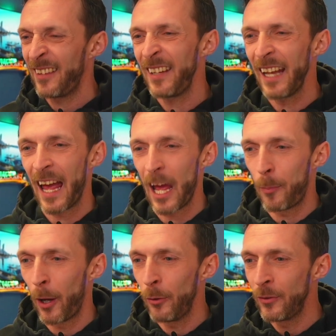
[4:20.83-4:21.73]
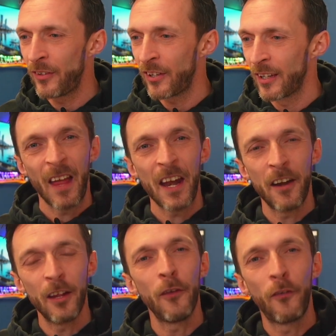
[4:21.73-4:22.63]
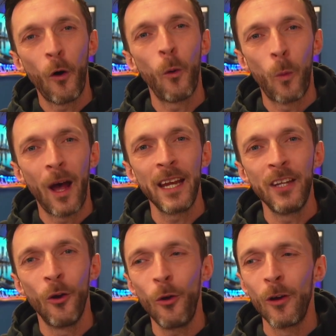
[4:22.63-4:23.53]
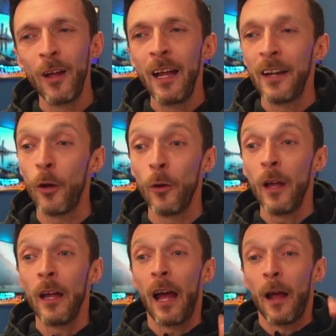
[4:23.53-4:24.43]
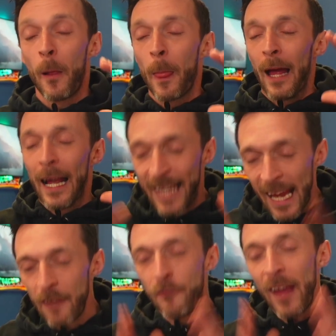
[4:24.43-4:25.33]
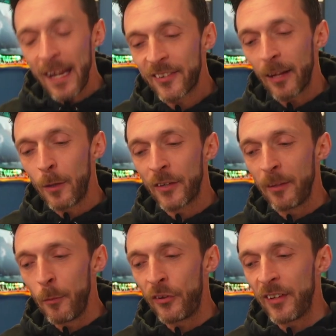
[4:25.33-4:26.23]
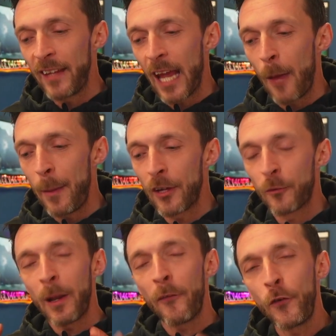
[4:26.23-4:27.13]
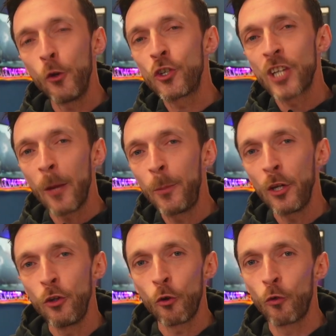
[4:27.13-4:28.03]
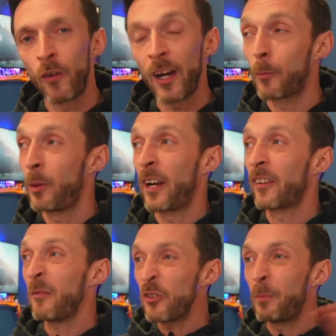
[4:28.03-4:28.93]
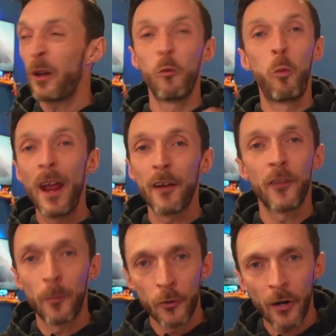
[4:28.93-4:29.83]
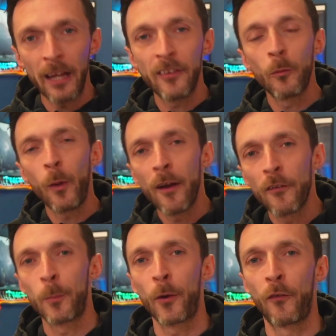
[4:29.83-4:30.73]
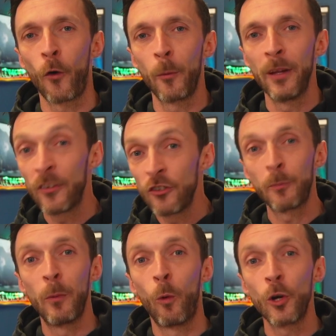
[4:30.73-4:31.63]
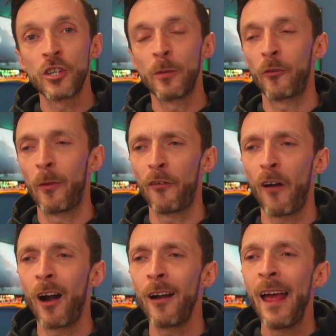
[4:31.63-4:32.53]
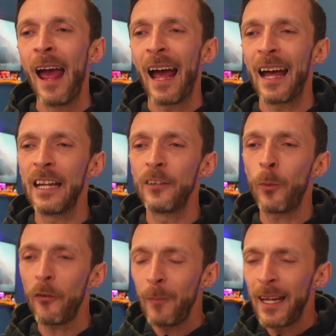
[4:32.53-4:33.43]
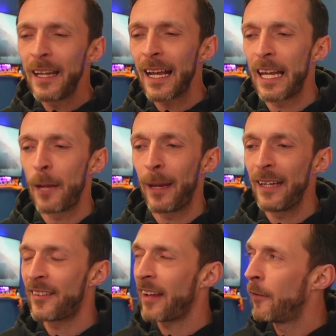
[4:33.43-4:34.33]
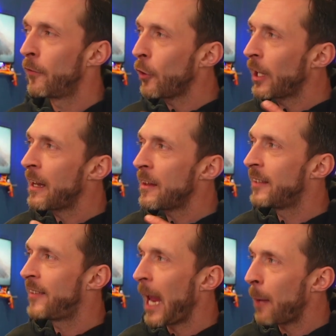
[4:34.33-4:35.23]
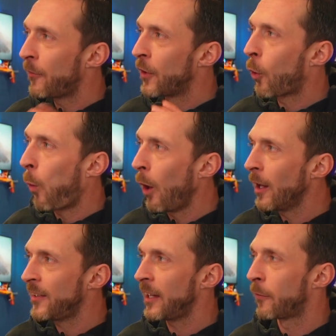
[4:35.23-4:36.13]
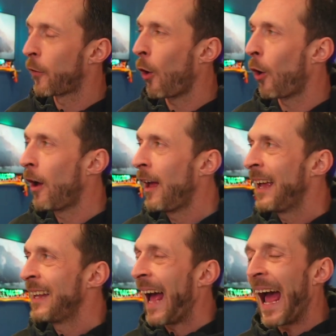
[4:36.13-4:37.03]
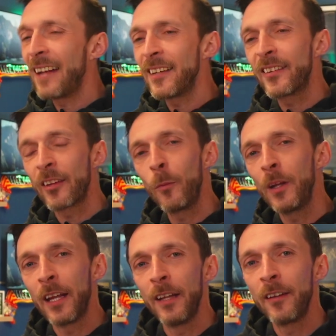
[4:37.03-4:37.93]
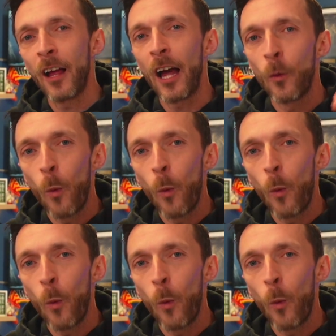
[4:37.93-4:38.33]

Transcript: I seen it at £1. And I really thought, why not? Now, again, very similar to Musa Diaby, there's been a few Champion Euro Rare players. I've just been aware of their price, aware of their performance, and just been watching them from afar. And with me in that kind of mindset of looking at the depth and the quality I've got, adding someone in like a